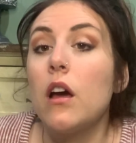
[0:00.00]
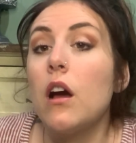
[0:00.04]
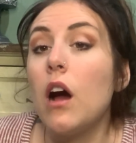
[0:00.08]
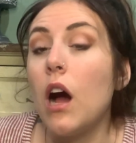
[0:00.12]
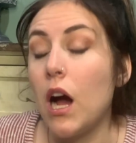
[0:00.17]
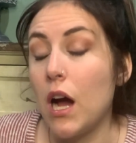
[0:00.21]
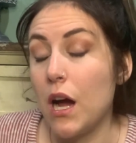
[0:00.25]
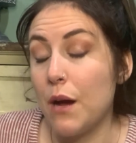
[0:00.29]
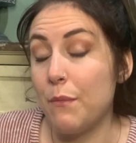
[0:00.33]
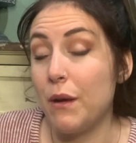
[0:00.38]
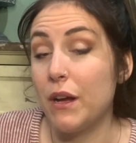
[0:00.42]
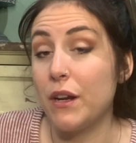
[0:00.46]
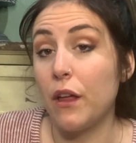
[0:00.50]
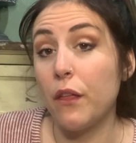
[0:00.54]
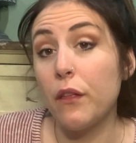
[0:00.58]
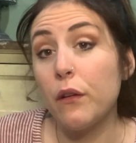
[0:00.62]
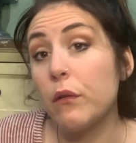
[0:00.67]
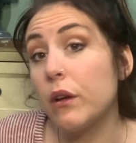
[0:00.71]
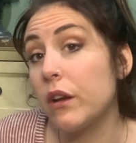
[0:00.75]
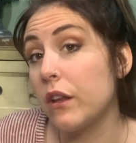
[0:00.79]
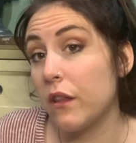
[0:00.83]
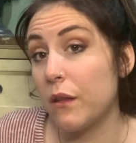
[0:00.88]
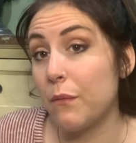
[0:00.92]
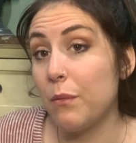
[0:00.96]
Another
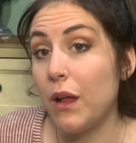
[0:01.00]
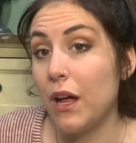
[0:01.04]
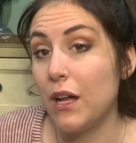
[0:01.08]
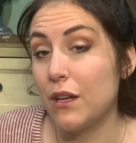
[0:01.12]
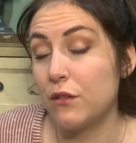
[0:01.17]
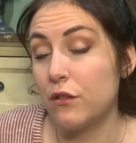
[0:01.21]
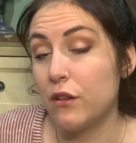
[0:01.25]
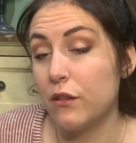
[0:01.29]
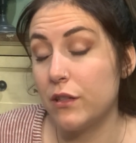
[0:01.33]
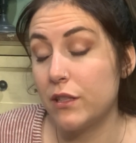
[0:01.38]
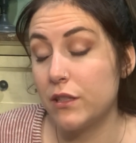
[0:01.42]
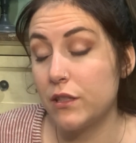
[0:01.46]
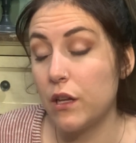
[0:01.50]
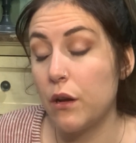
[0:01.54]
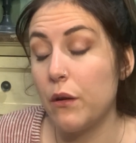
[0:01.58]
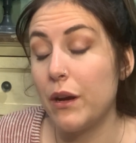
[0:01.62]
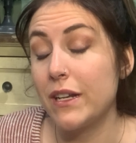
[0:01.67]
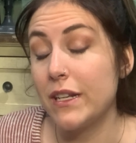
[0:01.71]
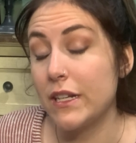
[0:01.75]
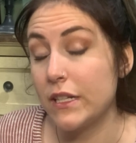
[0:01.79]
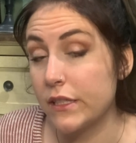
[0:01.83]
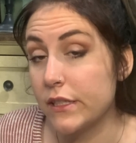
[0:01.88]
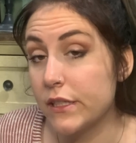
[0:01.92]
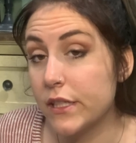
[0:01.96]
one of the plot twists, though, I
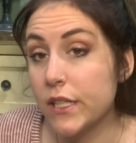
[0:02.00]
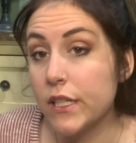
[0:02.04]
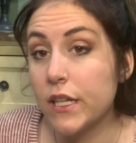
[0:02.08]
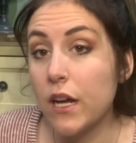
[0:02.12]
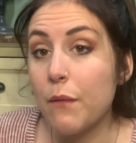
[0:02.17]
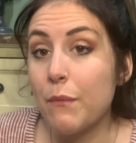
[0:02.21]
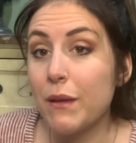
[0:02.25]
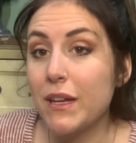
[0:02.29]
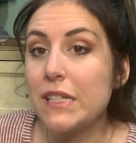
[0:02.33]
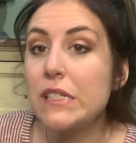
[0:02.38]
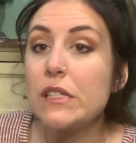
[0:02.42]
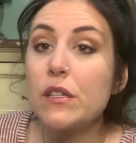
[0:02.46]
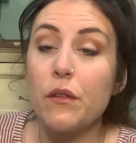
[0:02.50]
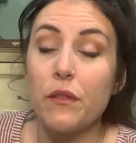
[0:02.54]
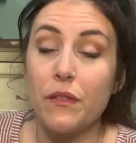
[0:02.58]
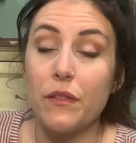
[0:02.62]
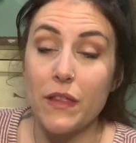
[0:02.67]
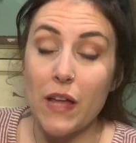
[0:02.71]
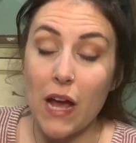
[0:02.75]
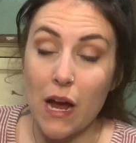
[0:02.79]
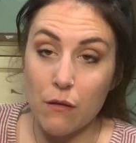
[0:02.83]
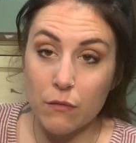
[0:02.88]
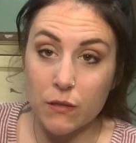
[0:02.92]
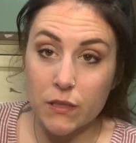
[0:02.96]
didn't see coming, so
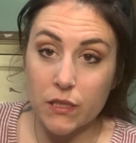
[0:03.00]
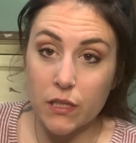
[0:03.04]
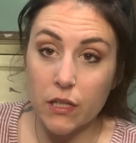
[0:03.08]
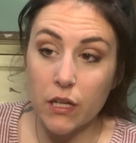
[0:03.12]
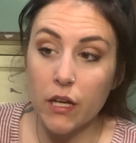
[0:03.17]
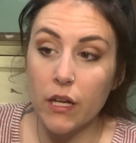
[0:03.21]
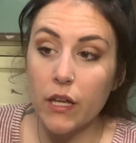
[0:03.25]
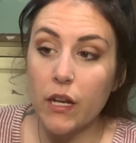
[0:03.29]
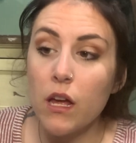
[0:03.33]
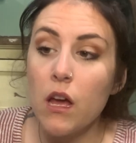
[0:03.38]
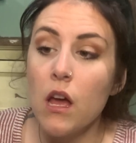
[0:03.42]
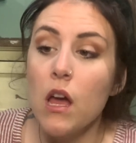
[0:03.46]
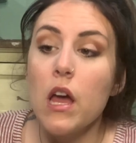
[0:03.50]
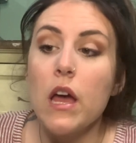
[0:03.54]
that was good.